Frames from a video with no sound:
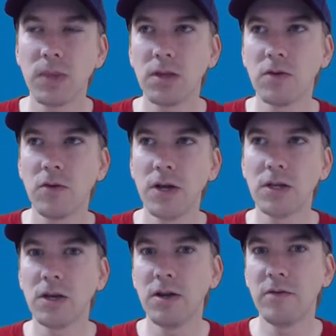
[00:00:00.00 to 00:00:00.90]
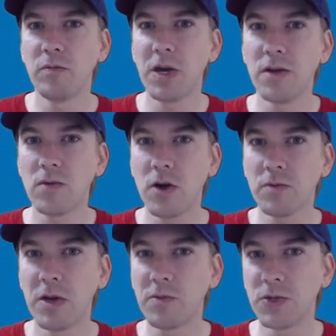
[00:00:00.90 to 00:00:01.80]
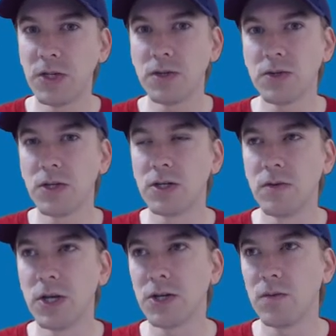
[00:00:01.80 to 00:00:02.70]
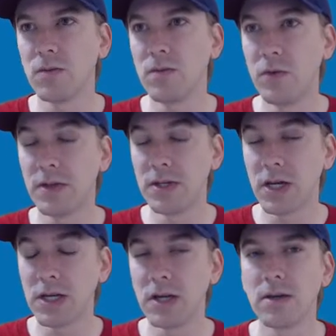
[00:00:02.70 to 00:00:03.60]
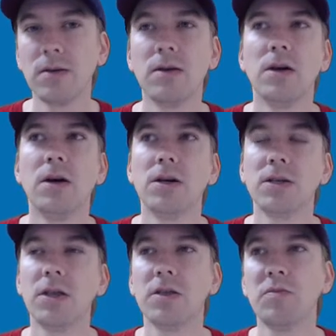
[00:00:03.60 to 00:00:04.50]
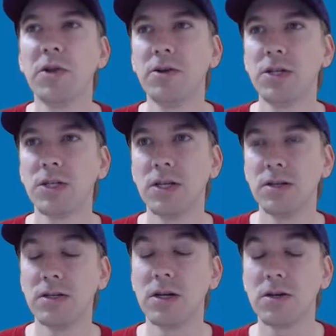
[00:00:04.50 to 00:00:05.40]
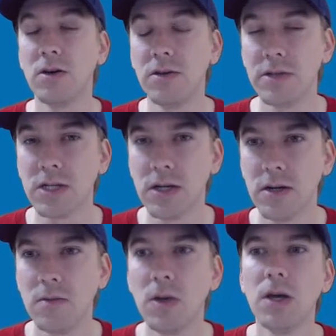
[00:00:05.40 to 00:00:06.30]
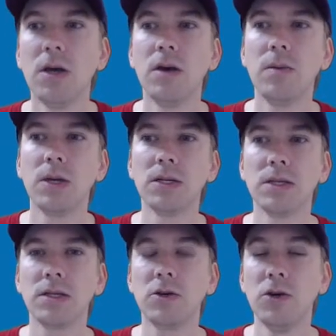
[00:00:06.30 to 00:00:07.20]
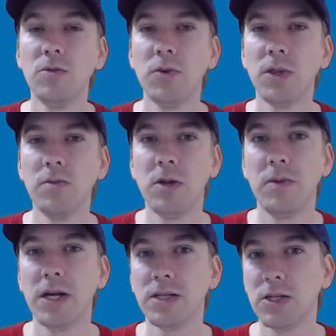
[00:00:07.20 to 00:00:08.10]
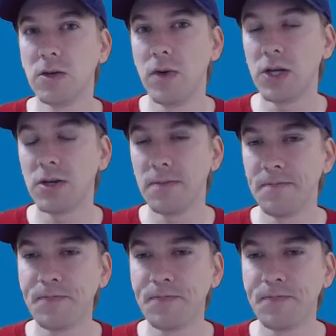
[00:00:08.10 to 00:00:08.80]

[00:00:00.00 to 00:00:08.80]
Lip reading: create kind of a rock, paper, scissors situation with ducking so that the player just didn't duck all the time, because it could put them in a bad situation